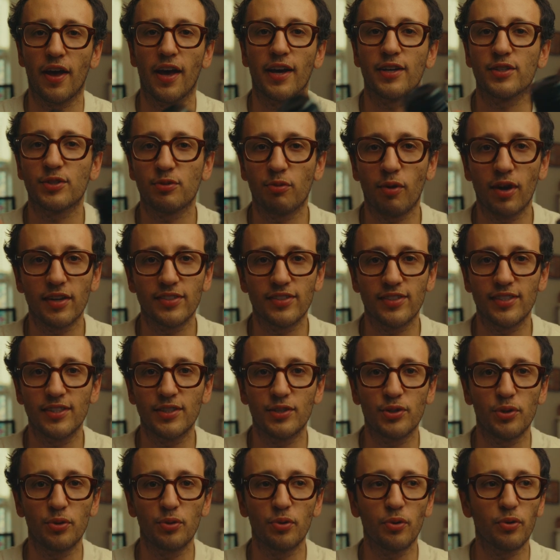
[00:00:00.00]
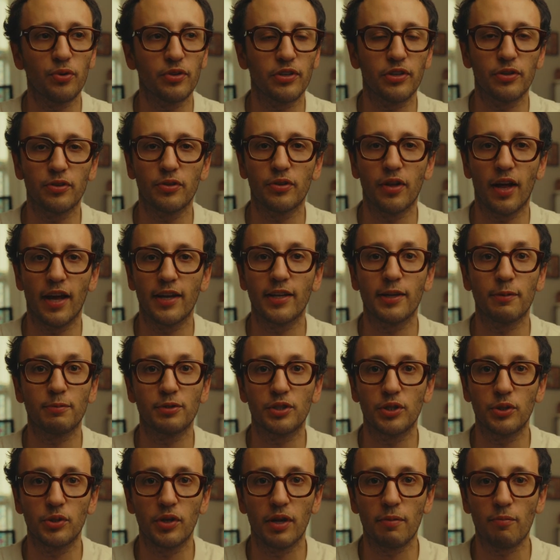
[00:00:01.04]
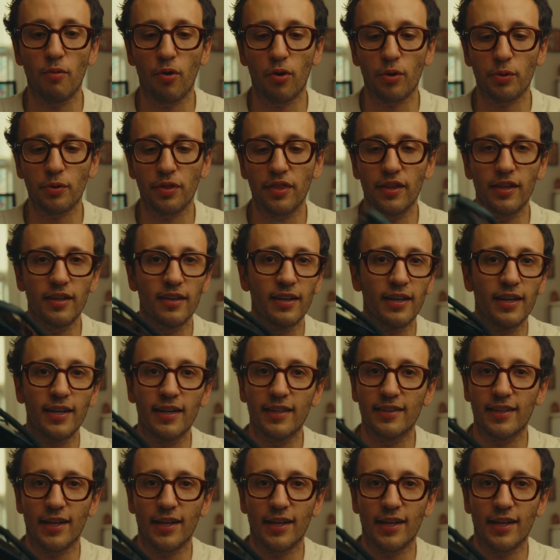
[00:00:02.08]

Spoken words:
XYZ tool, you'll end up shooting more with it.